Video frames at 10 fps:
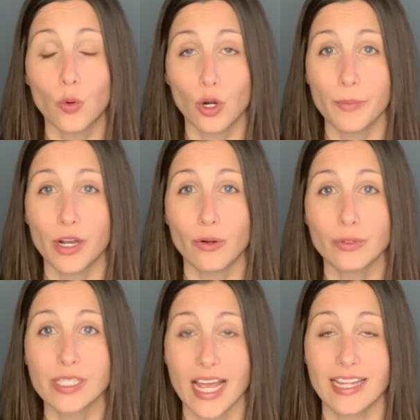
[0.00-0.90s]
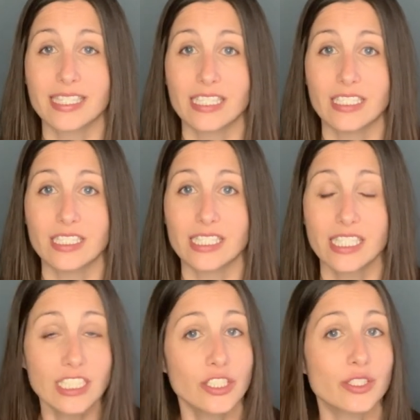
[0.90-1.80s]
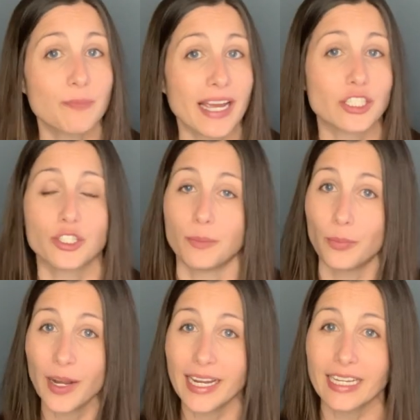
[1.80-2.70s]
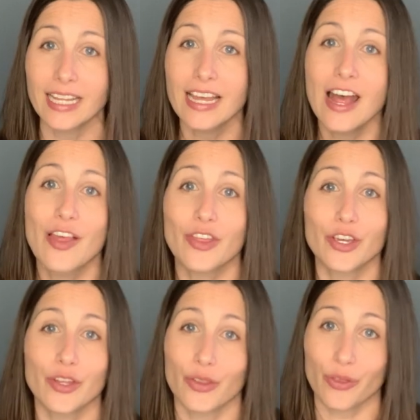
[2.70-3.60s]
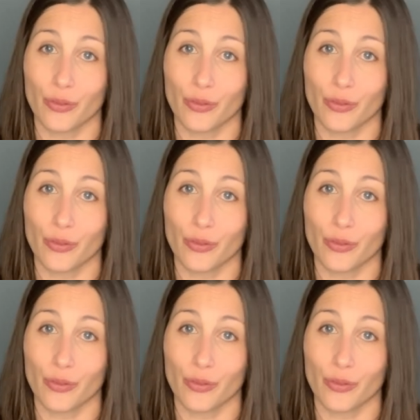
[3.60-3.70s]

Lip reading: hormones and send signals back to your brain that could